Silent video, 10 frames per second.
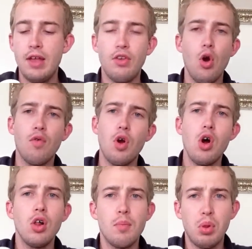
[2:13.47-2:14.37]
It's
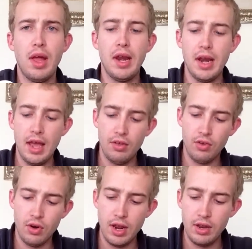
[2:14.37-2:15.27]
overall a plant
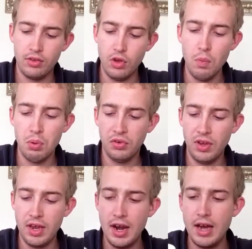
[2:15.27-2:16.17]
enhancer. It is 2%